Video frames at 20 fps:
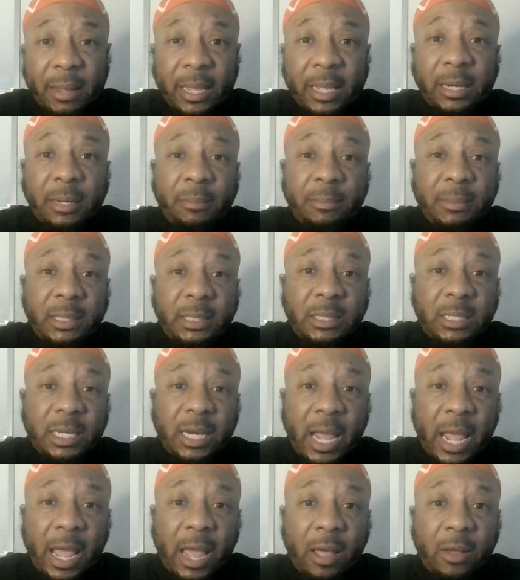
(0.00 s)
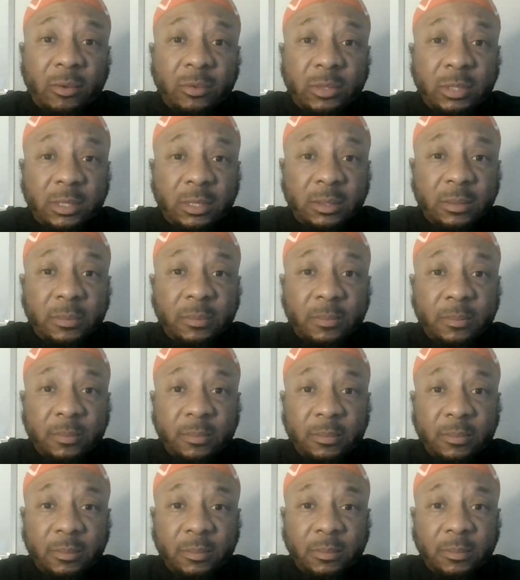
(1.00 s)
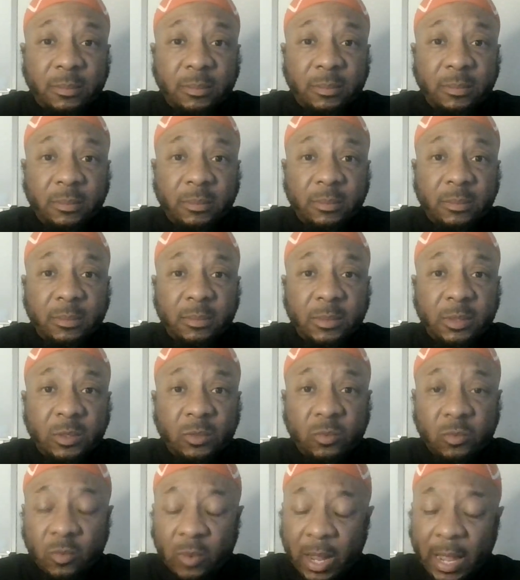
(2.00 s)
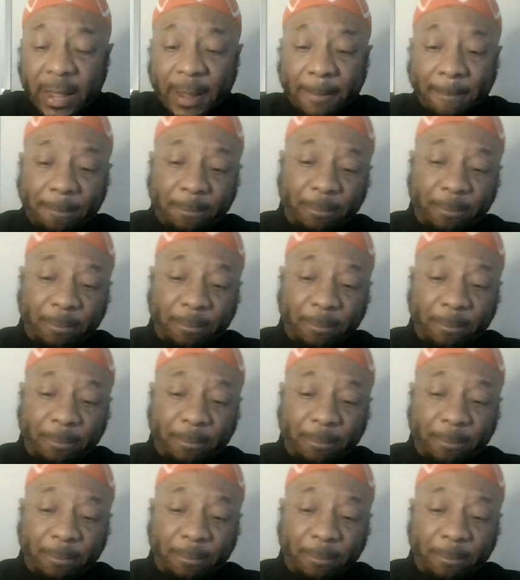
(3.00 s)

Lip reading: enemies in the house. Right?